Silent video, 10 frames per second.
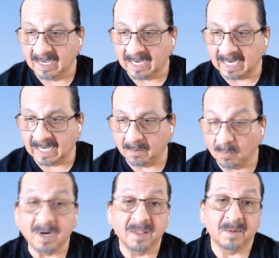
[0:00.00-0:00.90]
And
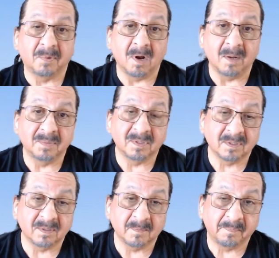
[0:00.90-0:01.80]
one of the
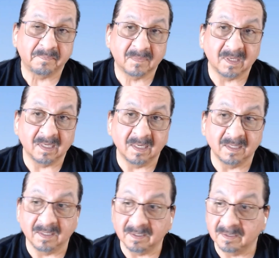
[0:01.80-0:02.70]
prompts in
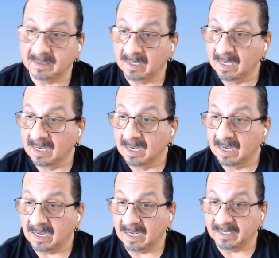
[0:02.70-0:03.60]
this
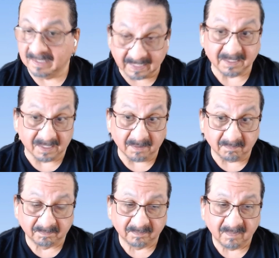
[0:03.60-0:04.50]

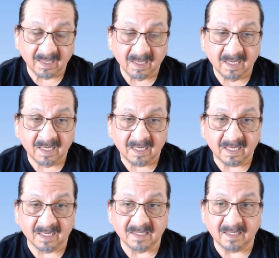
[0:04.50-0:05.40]
system
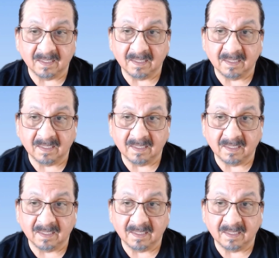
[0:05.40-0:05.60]
is it